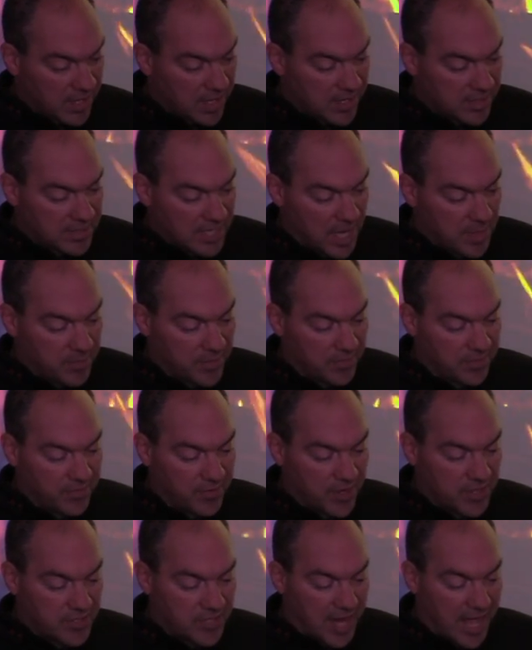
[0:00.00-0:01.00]
a type of
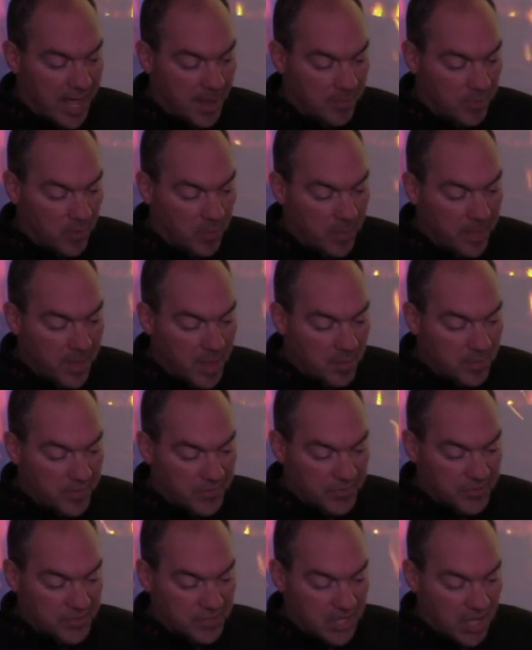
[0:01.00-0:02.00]
French apple, but
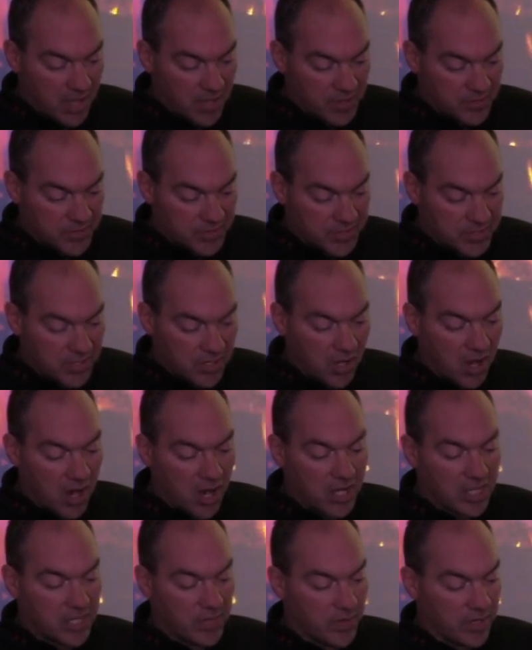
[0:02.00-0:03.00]
the scholars are still
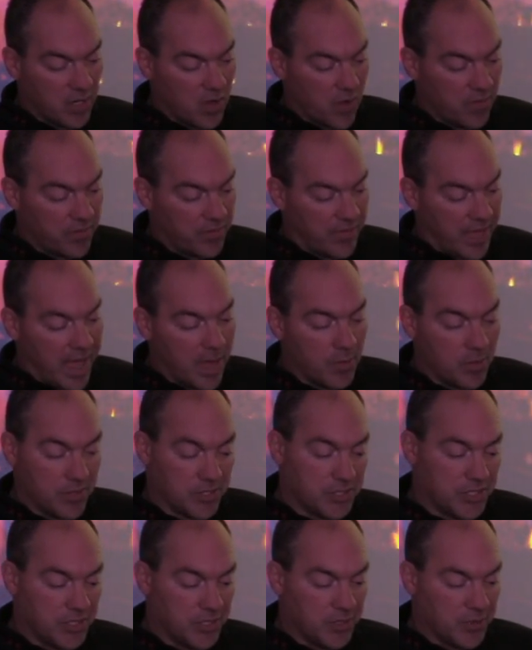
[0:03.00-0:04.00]
arguing over that one
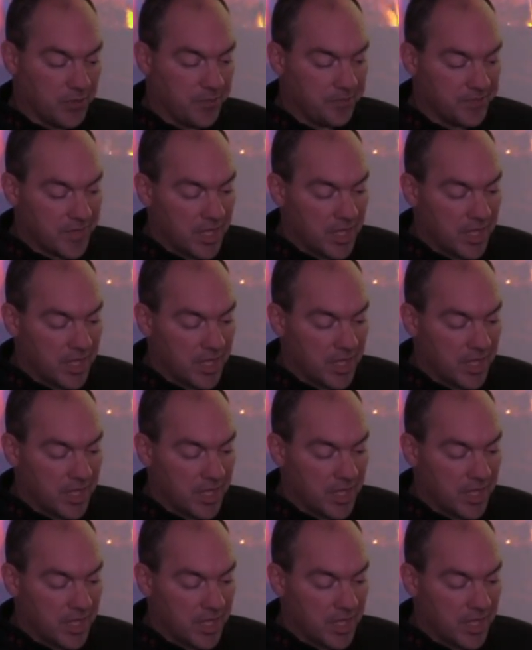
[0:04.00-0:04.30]
too.